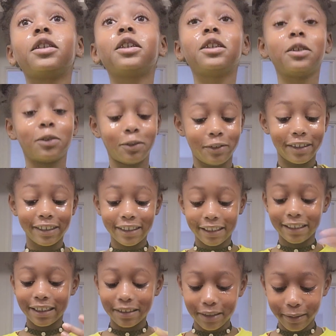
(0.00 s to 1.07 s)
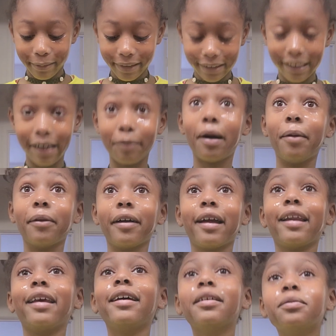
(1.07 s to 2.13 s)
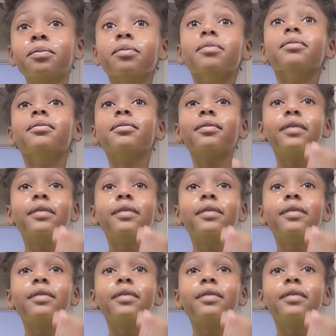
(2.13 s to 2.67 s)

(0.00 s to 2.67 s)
This really smells like pomegranate. There